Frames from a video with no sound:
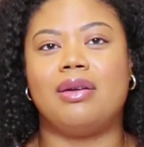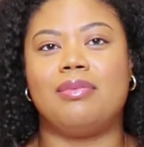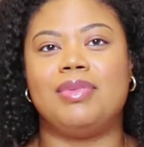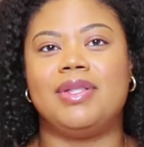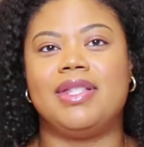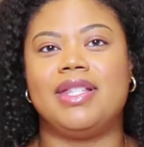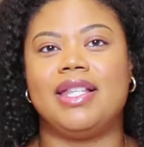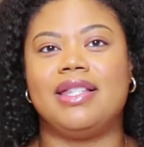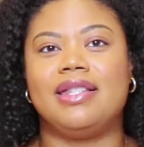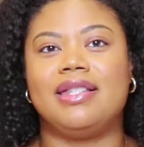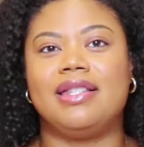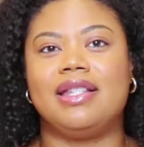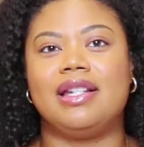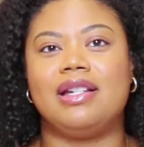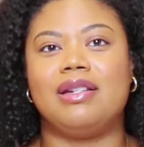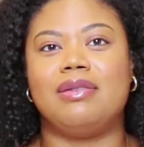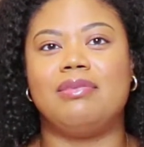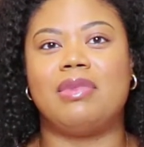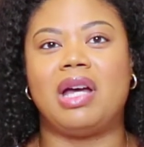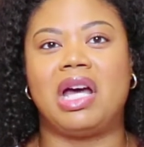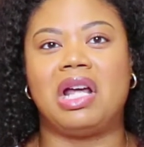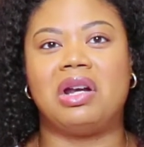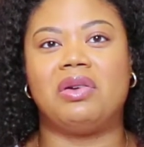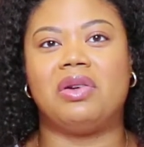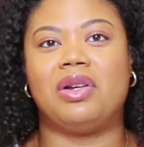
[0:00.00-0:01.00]

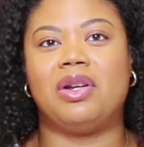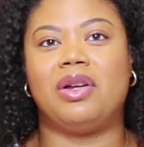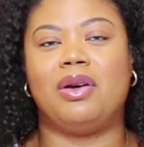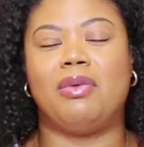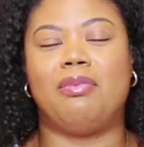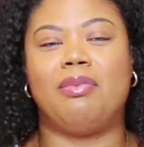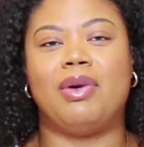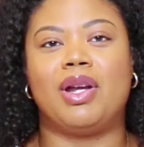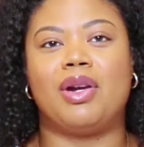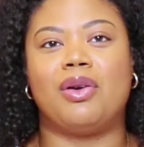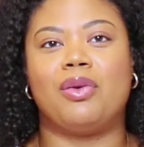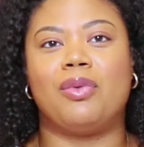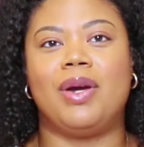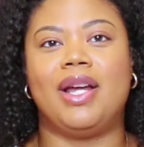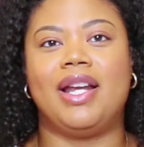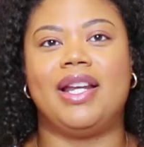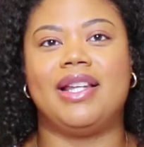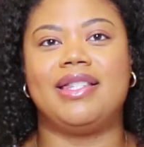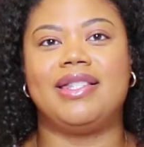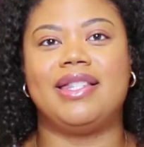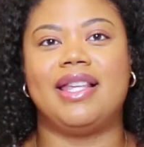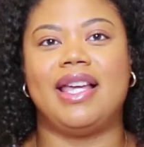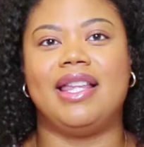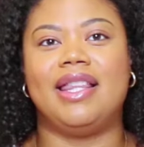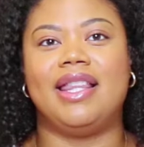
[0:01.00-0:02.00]
system. I don't know a better way
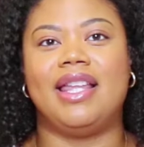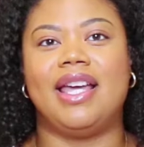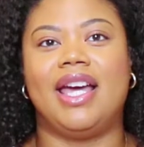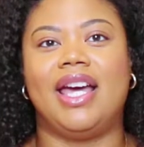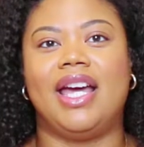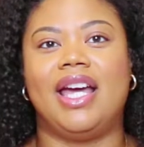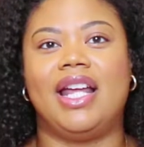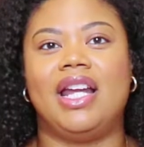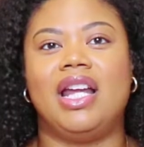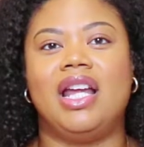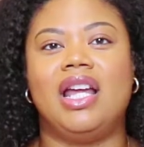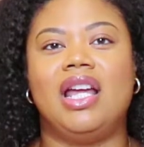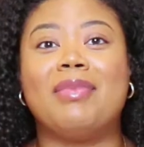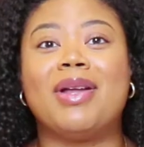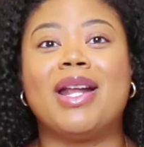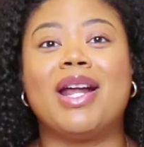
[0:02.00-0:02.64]
to say that,